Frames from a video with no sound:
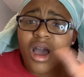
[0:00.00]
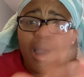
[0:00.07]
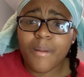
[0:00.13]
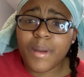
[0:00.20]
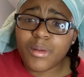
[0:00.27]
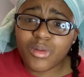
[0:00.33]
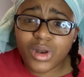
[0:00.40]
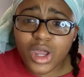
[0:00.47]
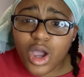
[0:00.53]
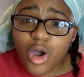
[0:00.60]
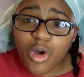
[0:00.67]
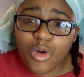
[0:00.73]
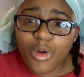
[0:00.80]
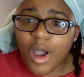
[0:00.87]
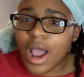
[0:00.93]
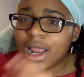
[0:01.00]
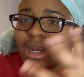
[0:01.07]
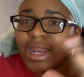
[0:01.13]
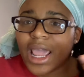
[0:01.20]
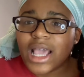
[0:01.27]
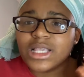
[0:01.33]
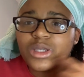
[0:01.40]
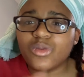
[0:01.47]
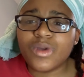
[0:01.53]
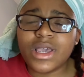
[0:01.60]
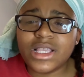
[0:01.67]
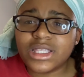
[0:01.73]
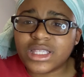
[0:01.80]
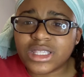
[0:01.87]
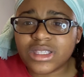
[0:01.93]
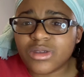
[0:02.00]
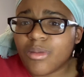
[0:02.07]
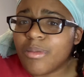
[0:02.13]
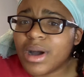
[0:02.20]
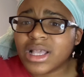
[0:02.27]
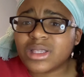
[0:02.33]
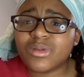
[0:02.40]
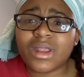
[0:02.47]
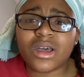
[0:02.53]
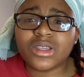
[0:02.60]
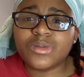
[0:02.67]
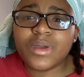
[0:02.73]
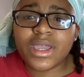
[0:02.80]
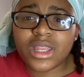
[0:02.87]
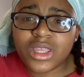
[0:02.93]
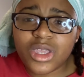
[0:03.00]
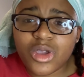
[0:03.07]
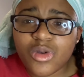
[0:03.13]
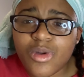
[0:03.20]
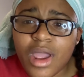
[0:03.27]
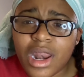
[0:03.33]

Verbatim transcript: People want to go days and weeks and months without speaking to you,